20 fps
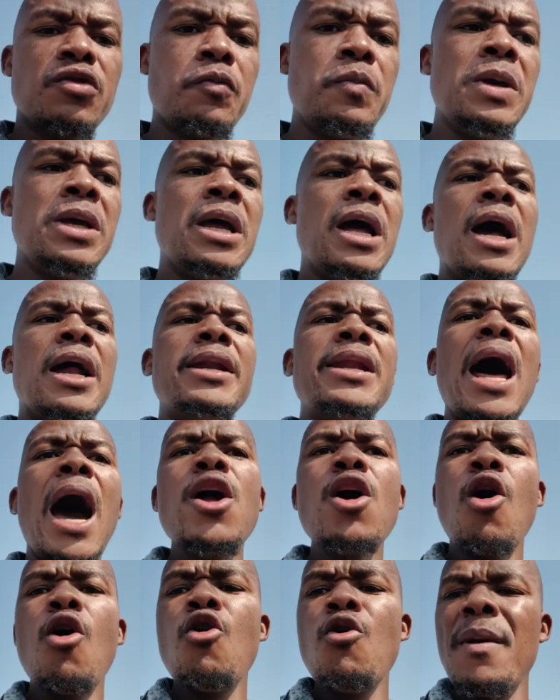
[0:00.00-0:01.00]
of me.
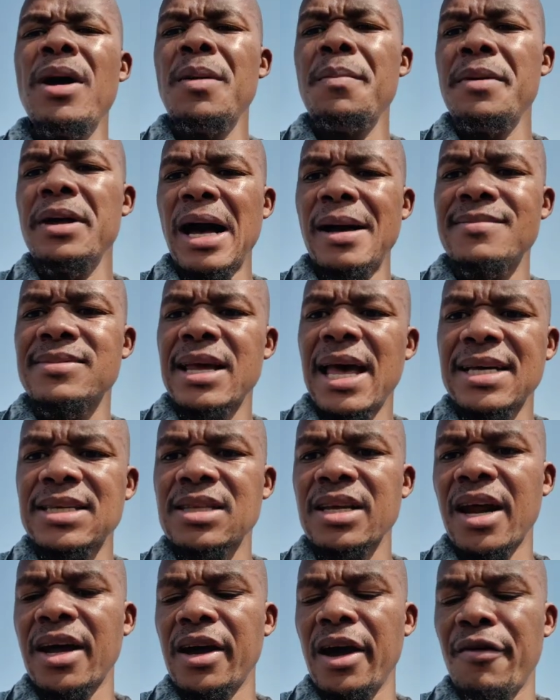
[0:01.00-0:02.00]
Now your woman becomes
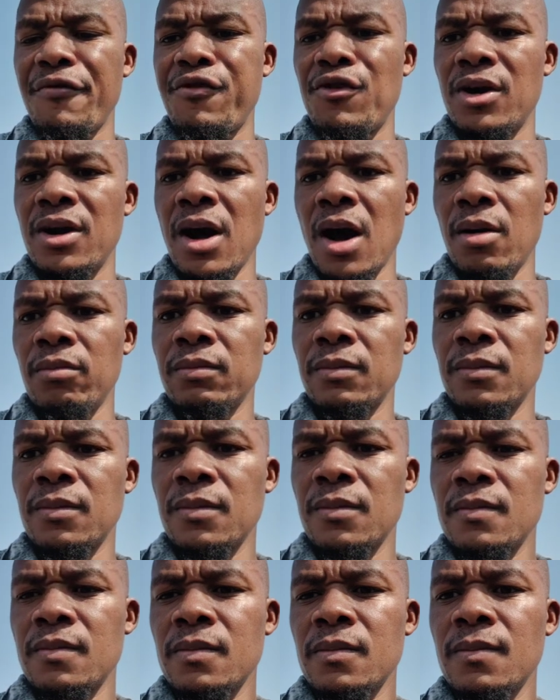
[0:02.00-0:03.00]
extra careful now.
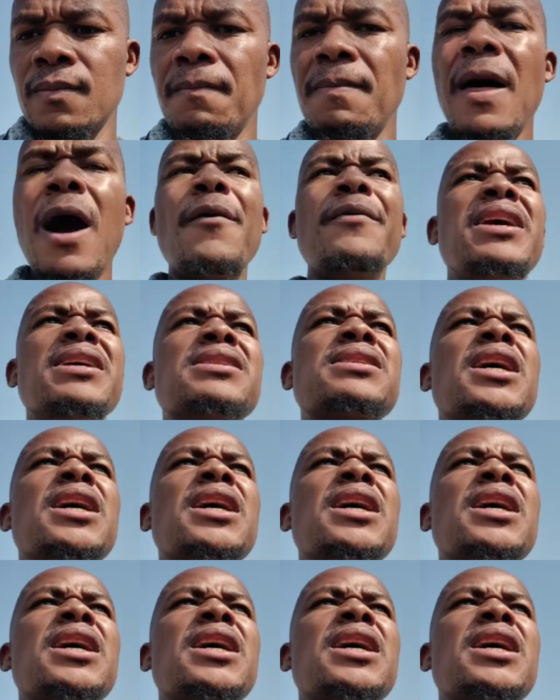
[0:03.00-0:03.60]
Now they